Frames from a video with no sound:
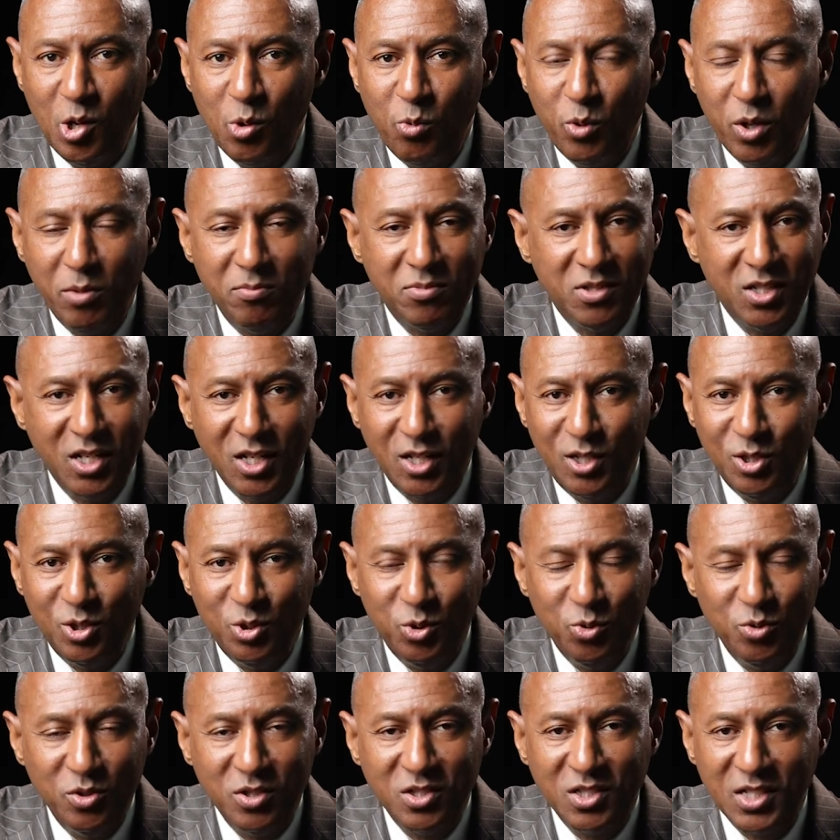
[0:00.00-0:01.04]
But I'm telling
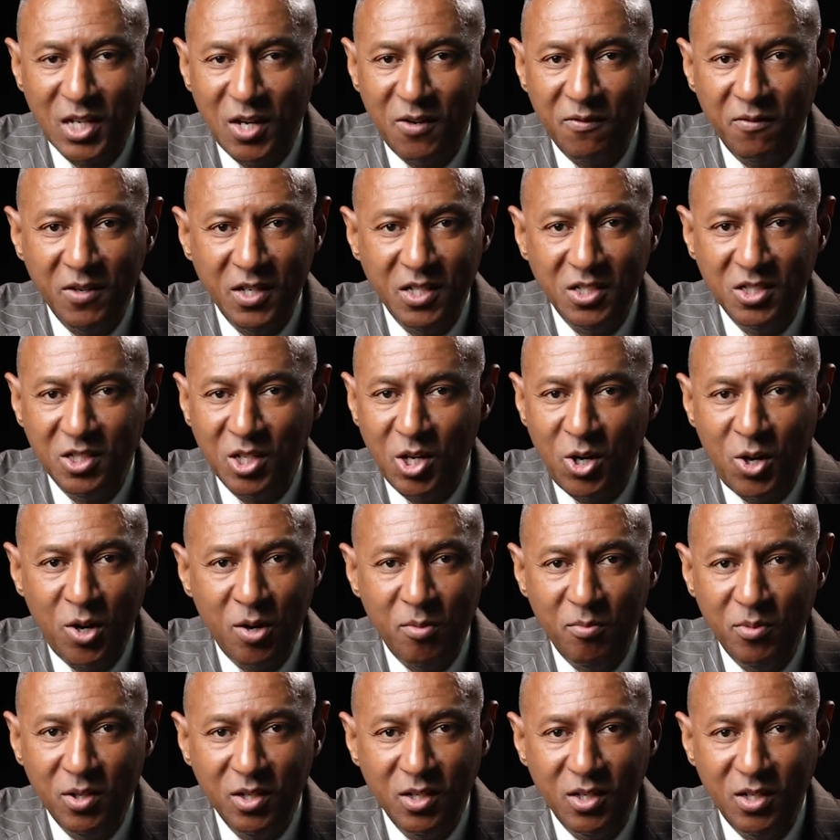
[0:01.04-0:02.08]
you, the Salvation
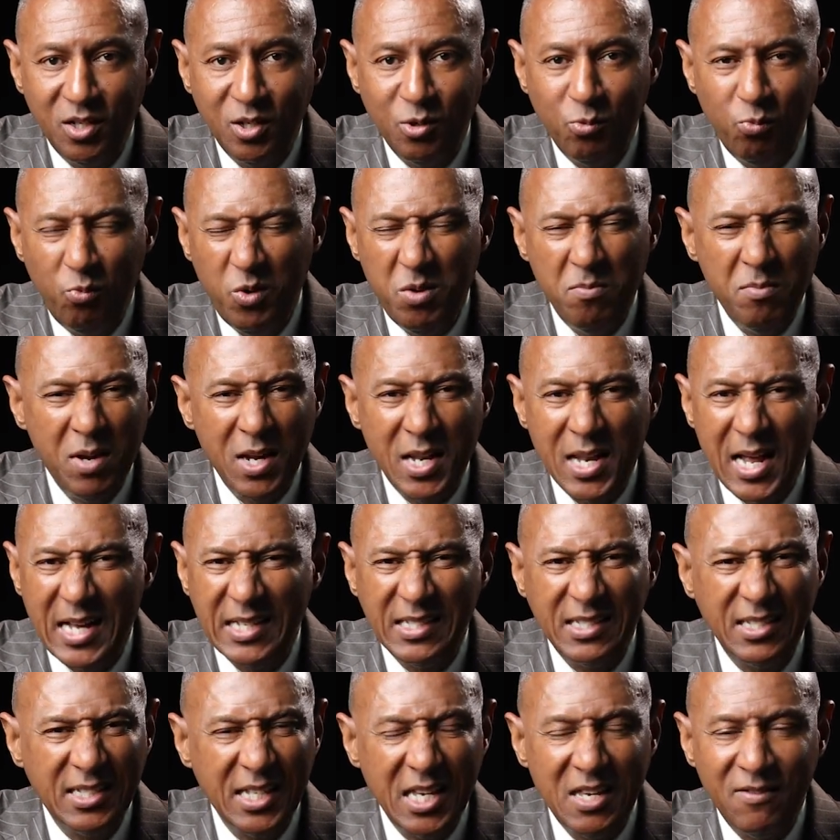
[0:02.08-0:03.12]
Army, we may not
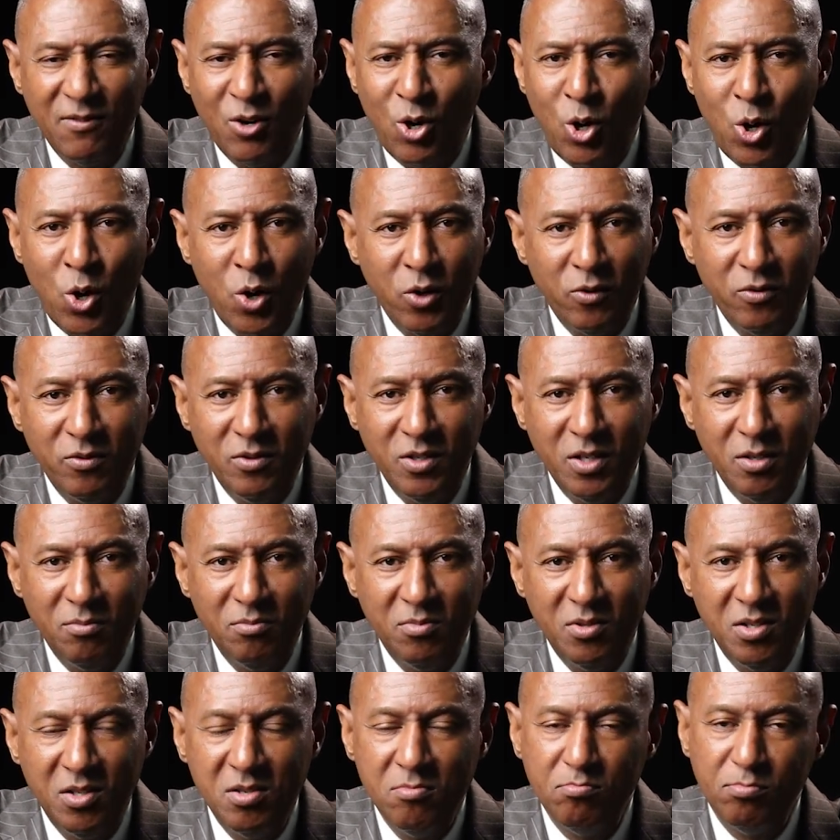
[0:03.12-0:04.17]
save all of them,
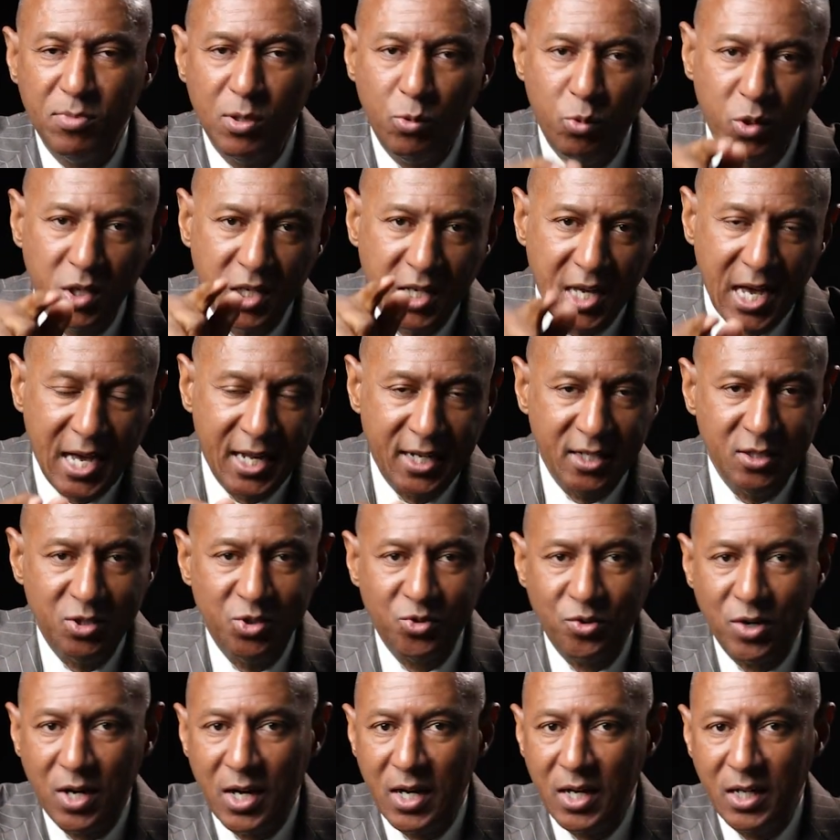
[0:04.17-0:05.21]
but we gotta
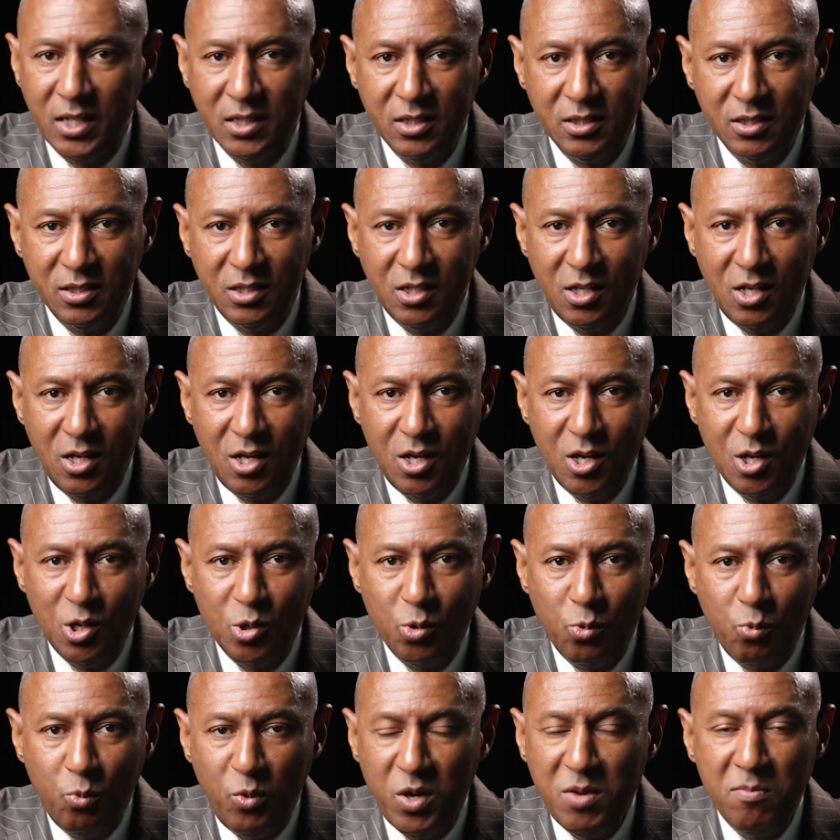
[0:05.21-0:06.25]
try.
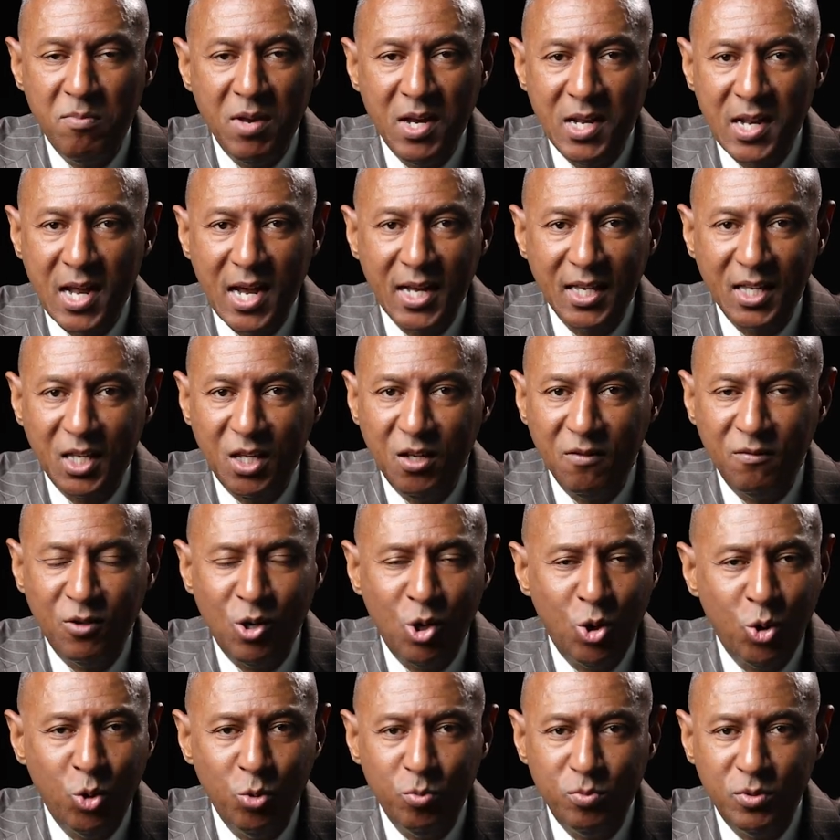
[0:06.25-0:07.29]
We may not give
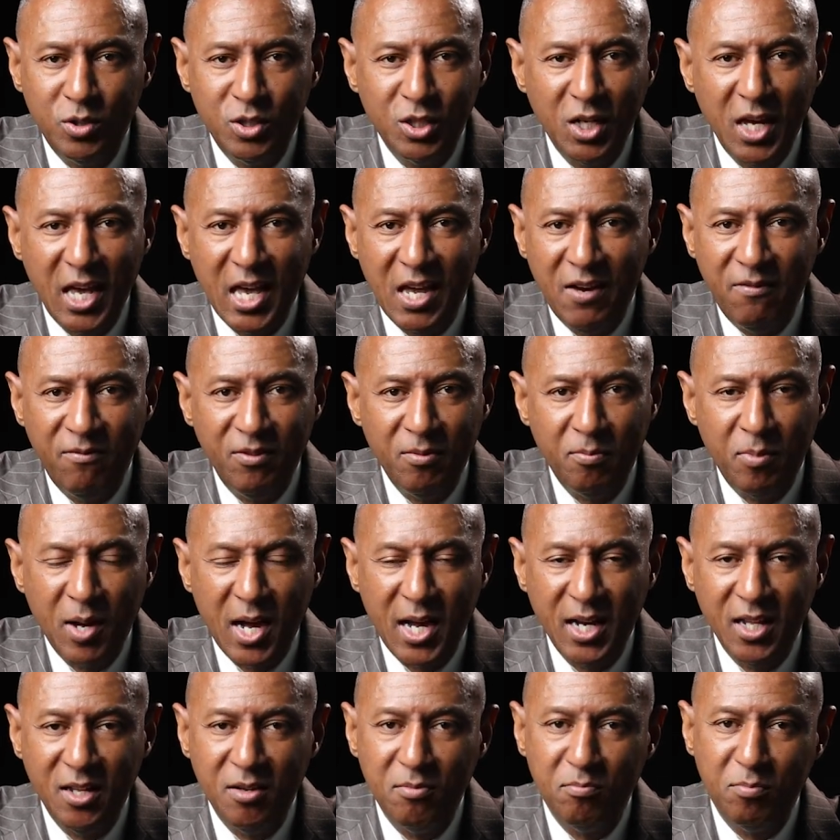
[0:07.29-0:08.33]
hope to
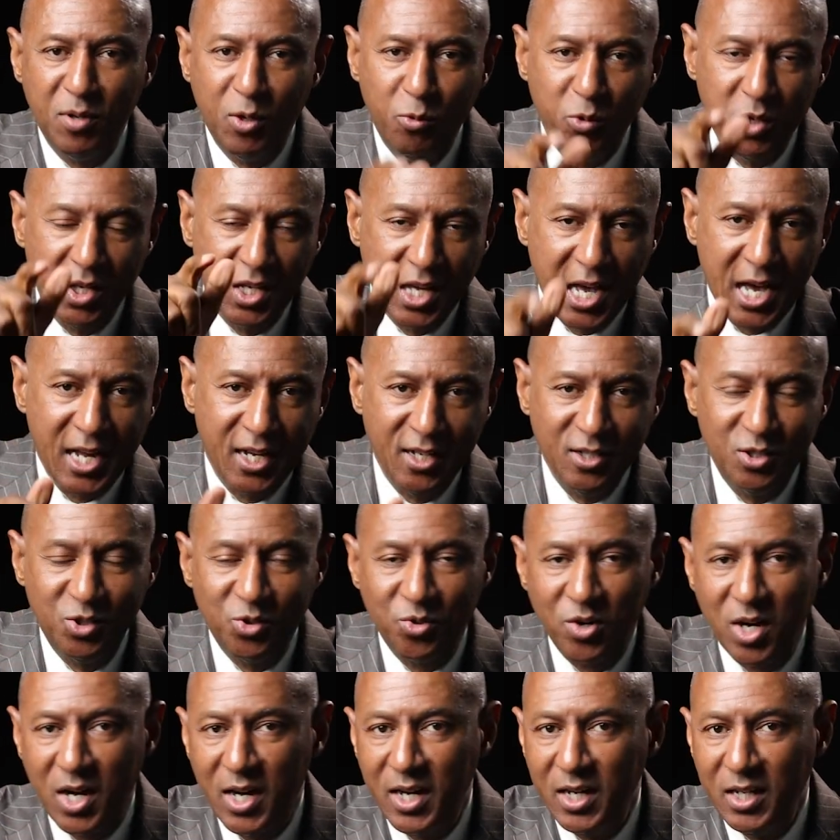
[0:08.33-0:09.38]
everybody, but we gotta
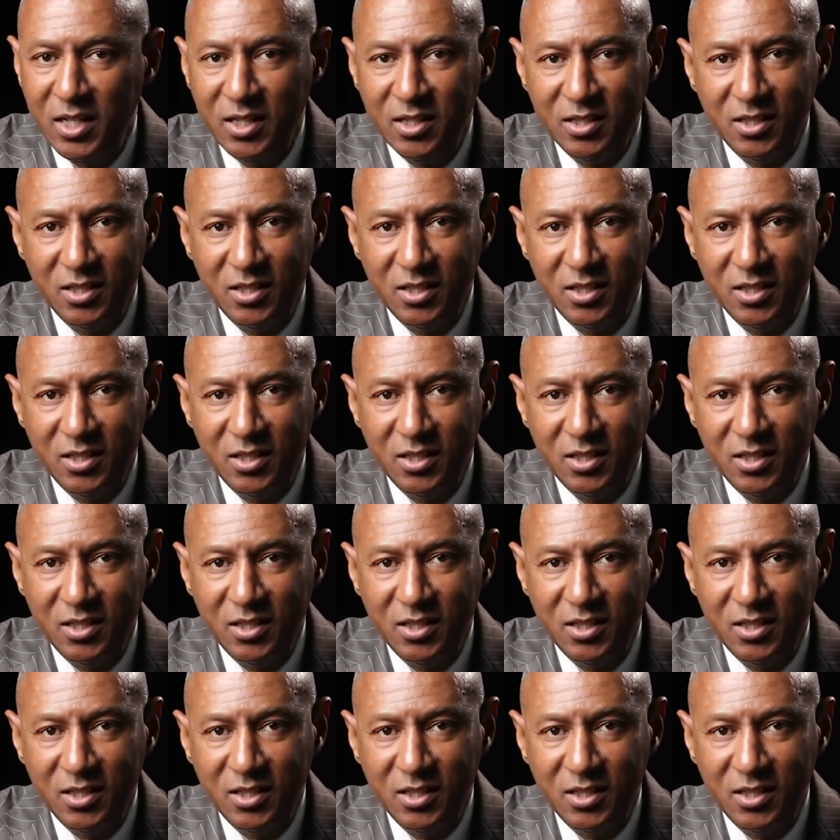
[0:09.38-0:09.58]
try.